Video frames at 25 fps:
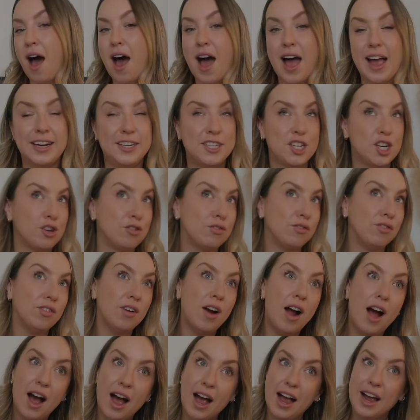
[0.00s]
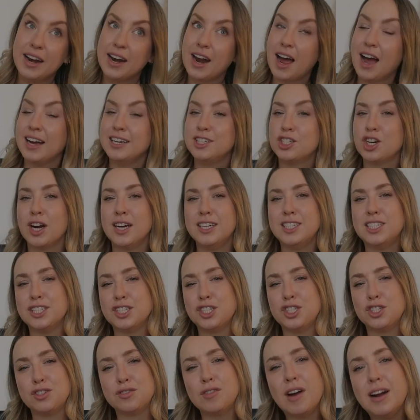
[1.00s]
I tried to
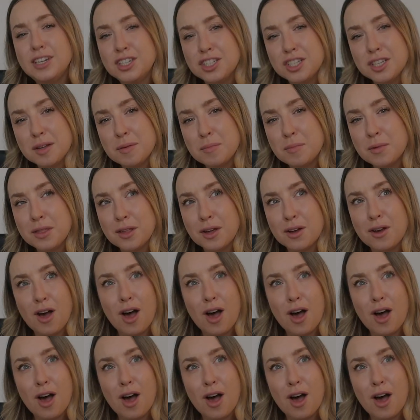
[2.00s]
stretch them with a